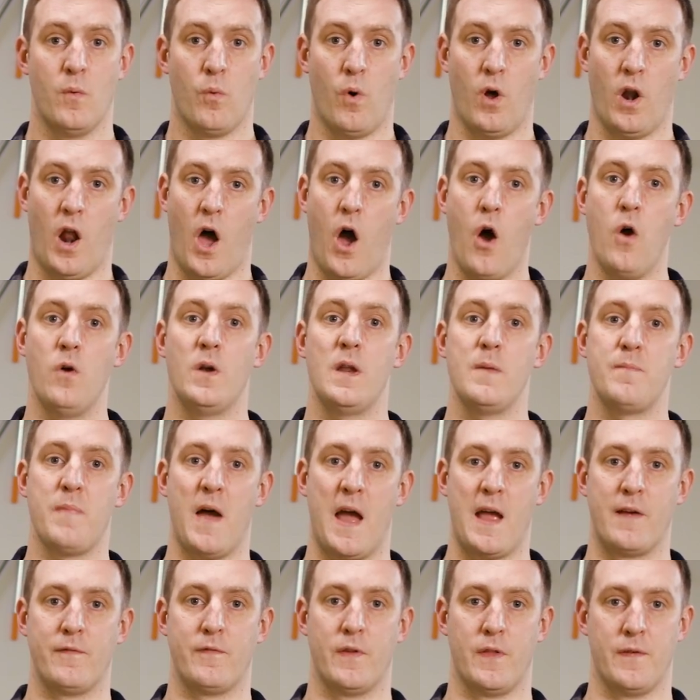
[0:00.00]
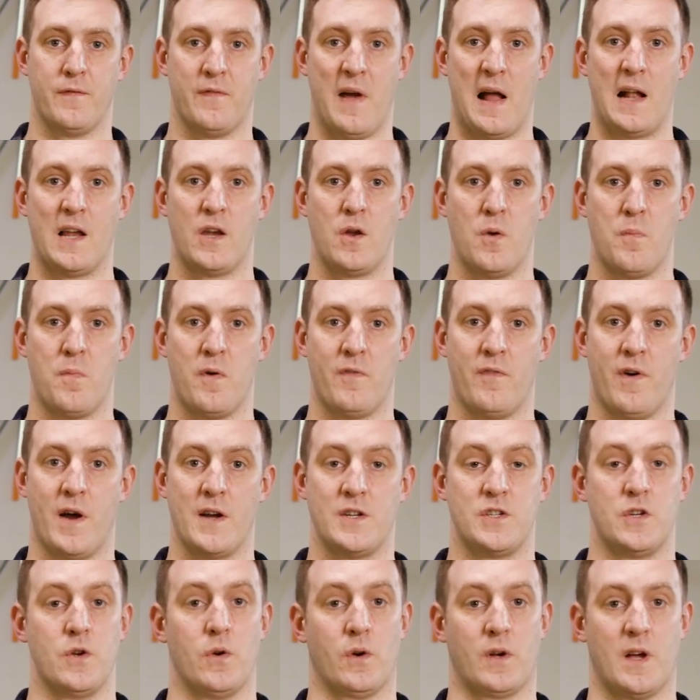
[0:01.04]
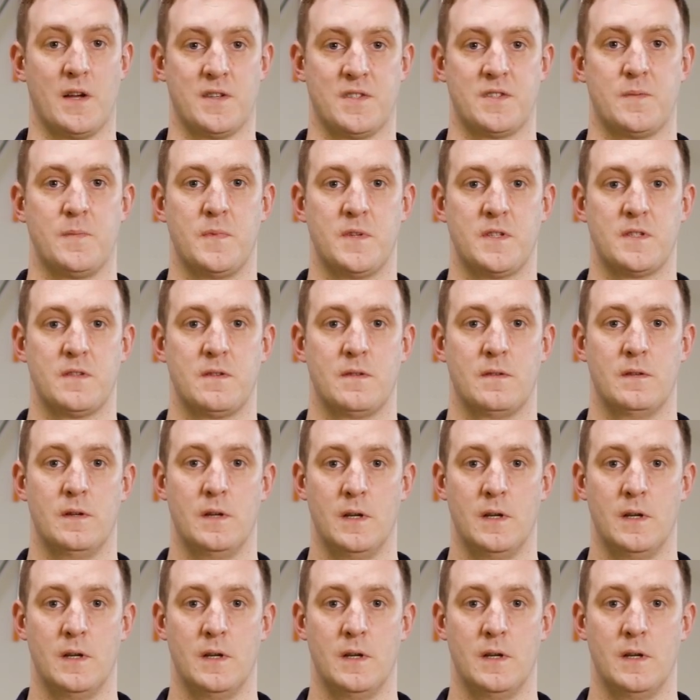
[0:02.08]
while only paying for the value you provide to your customers.